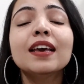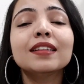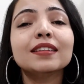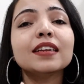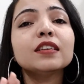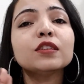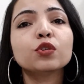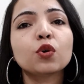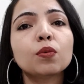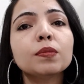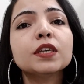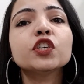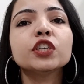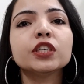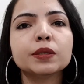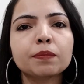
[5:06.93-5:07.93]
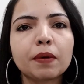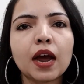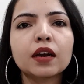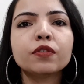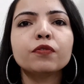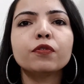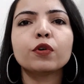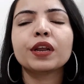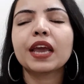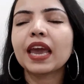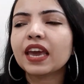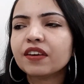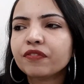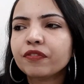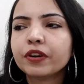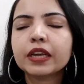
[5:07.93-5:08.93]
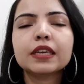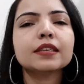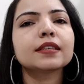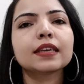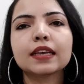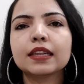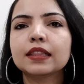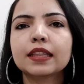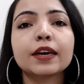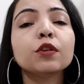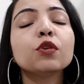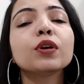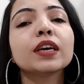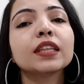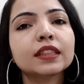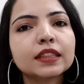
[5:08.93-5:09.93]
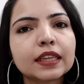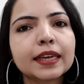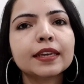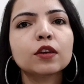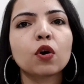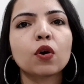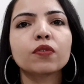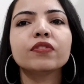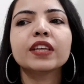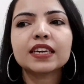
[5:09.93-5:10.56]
There is so much demand for every skill that you can think of.